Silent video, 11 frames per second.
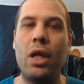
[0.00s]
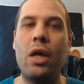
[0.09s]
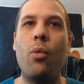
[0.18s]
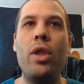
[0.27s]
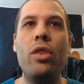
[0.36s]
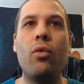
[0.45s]
Like
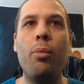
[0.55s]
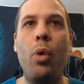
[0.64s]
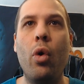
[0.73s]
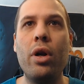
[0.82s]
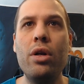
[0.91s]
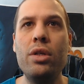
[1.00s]
when the
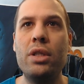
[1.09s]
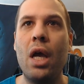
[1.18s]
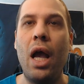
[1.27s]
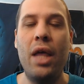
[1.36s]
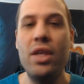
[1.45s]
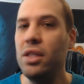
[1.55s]
reporters,
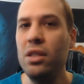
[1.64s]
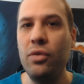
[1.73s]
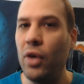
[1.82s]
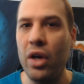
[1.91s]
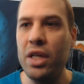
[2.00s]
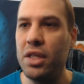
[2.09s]
and this is
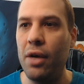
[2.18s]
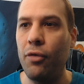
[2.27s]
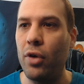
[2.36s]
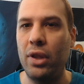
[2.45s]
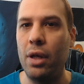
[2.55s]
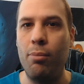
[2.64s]
very
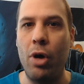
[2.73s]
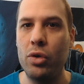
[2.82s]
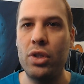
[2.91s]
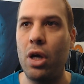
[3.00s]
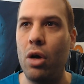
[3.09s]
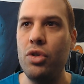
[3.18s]
different than
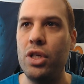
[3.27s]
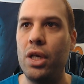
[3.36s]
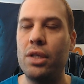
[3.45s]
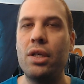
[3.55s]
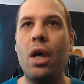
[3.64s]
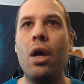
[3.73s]
most
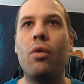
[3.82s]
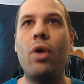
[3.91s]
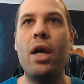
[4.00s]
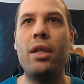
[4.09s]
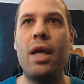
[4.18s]
coaches, right?